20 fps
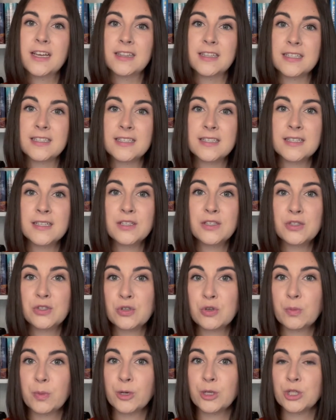This is a
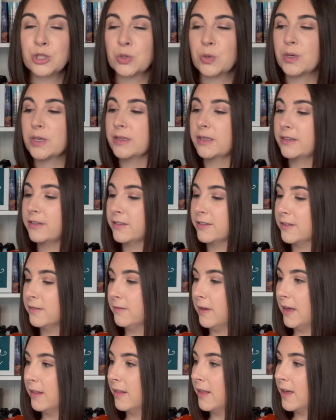super short little
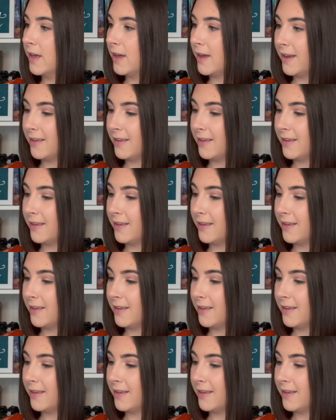novella.